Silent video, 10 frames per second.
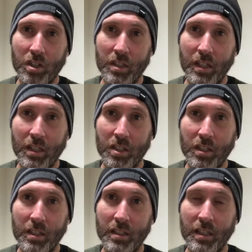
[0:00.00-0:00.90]

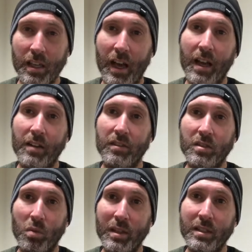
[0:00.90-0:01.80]
teaches out of
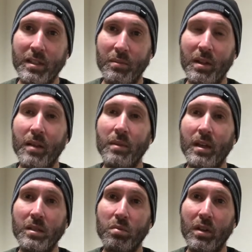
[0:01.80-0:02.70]
its wisdom. And let me
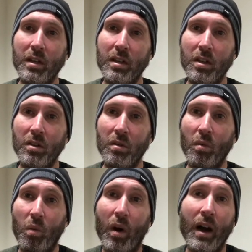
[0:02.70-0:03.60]
explain to you
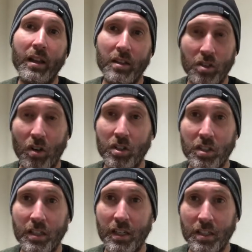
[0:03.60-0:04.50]
why the church
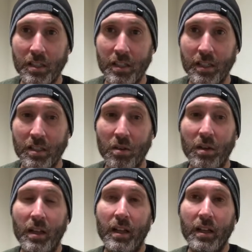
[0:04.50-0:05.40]
teaches this. So
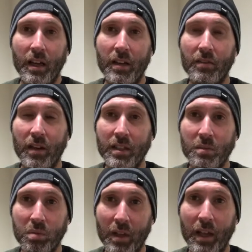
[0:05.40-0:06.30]
kind of
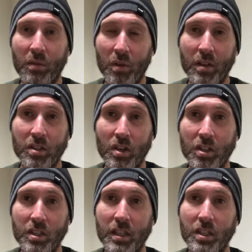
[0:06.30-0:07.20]
explain what the
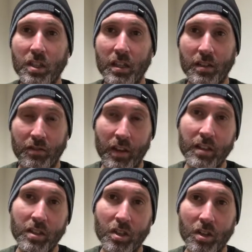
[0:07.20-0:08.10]
church teaching, defend
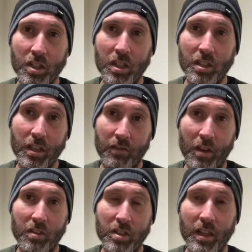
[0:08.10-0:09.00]
the church teaching if you
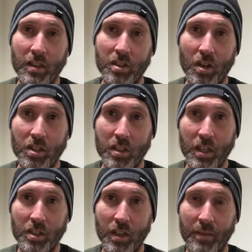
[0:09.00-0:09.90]
understand the church
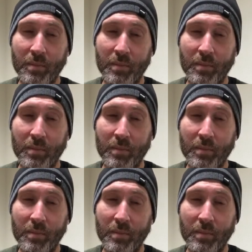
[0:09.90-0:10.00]
teaching,